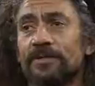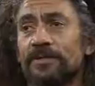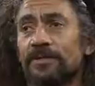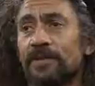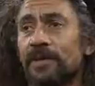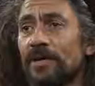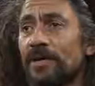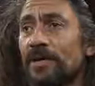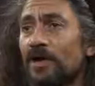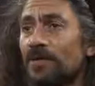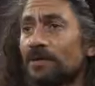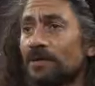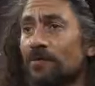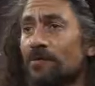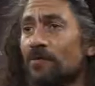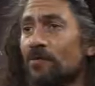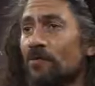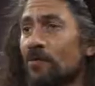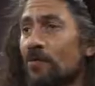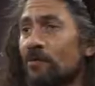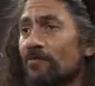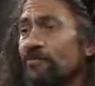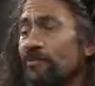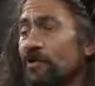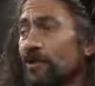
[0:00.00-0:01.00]
So I'd like to
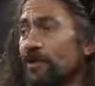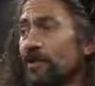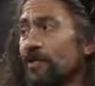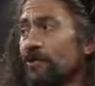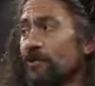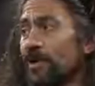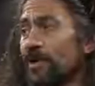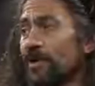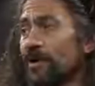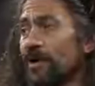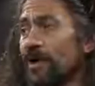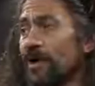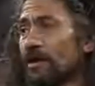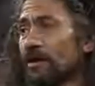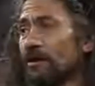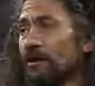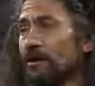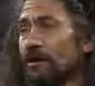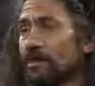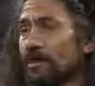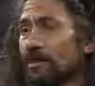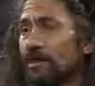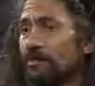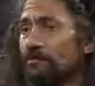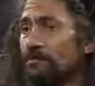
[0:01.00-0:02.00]
perform for you right now
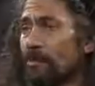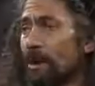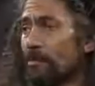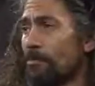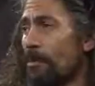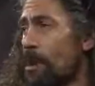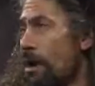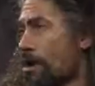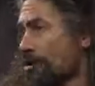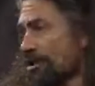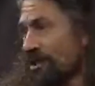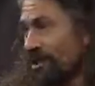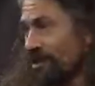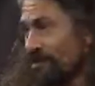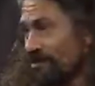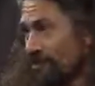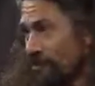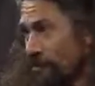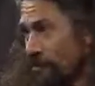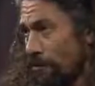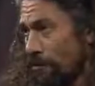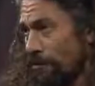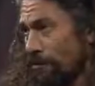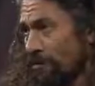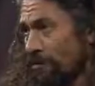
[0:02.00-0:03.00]
my Māori
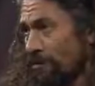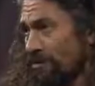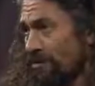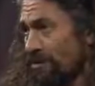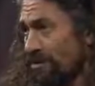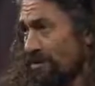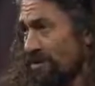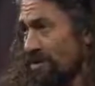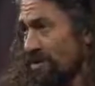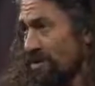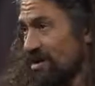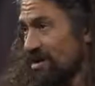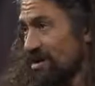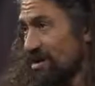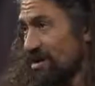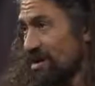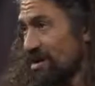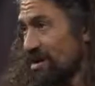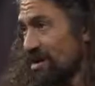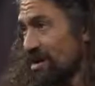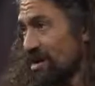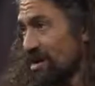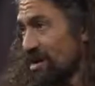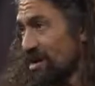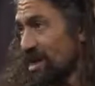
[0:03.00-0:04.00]
song
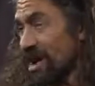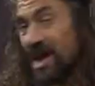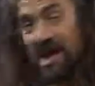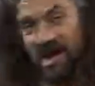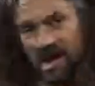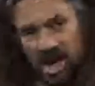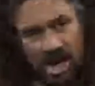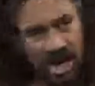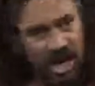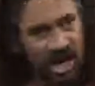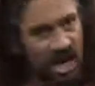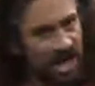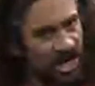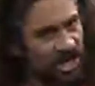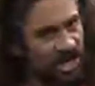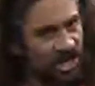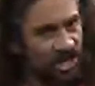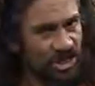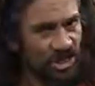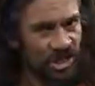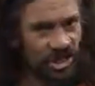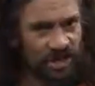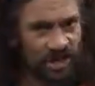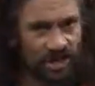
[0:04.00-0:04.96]
in English.